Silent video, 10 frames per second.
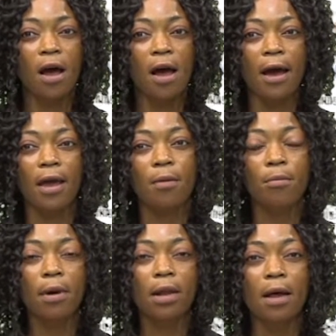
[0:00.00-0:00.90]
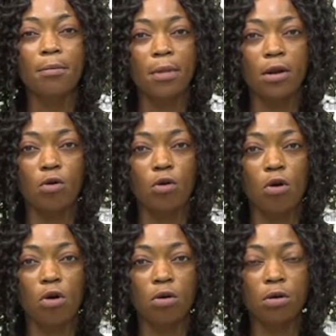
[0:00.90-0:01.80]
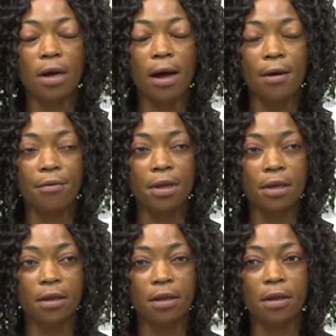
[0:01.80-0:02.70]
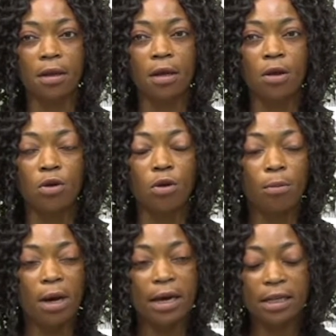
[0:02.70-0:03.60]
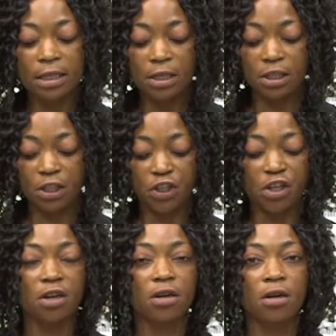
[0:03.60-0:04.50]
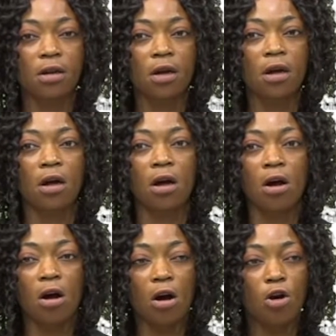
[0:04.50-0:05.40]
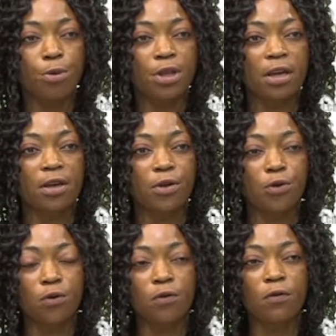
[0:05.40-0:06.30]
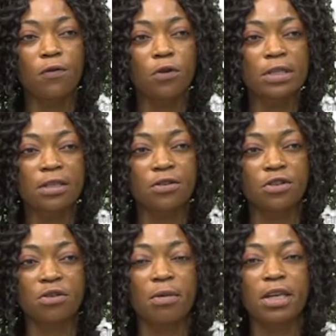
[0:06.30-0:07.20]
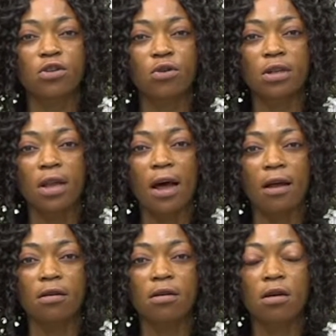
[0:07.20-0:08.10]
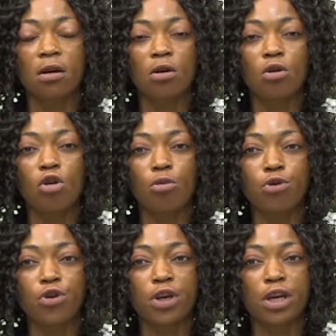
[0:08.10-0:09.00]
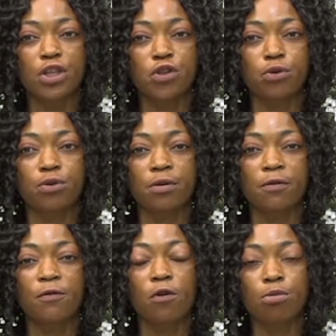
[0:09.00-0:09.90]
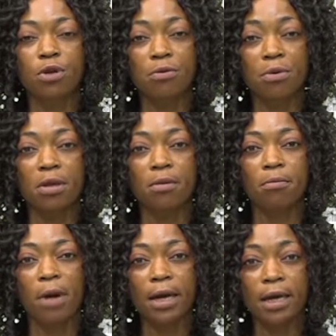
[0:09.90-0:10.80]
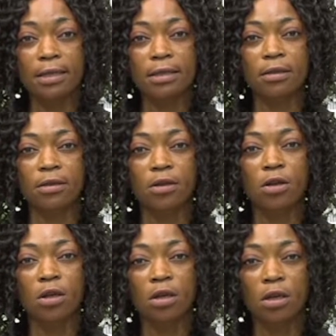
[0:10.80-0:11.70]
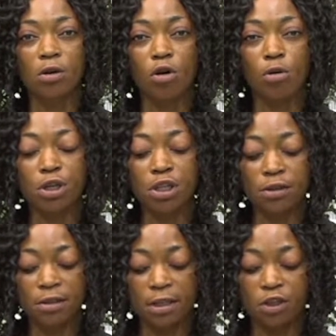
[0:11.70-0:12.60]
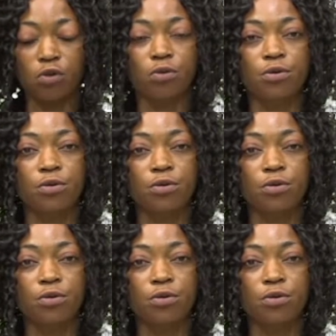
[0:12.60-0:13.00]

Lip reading: I am Madame Menongong Karin, your marketing teacher. I'll be taking you for sales method and communication from 3 marketing, the commercial section.